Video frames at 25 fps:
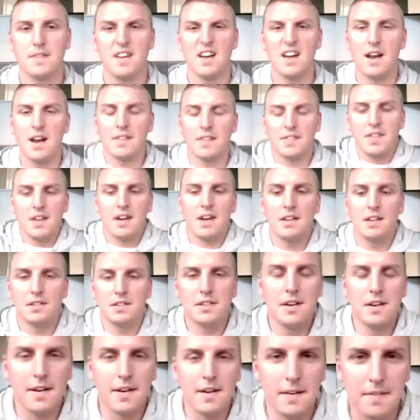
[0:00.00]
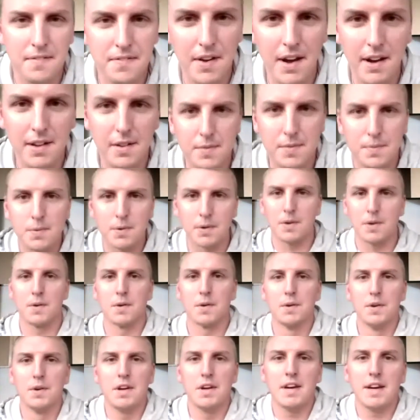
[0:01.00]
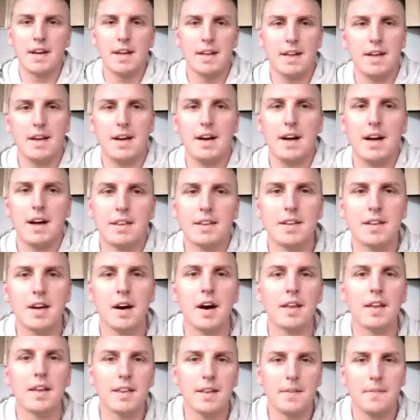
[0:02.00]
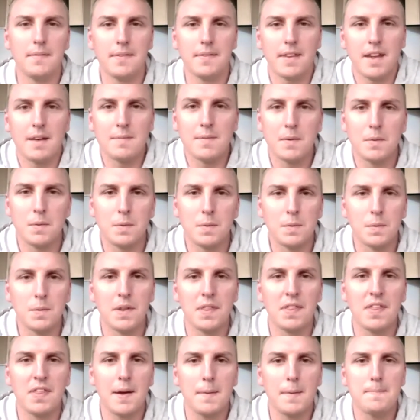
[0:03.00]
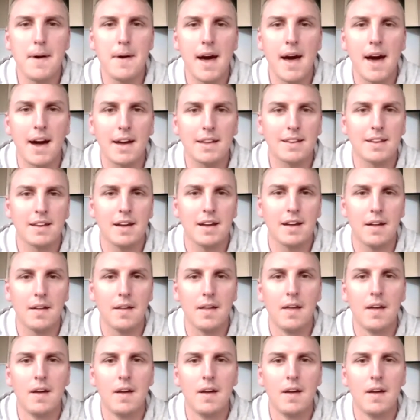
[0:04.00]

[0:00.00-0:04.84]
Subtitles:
And I think it's going to affect recruiting a ton. I mean, when we think back to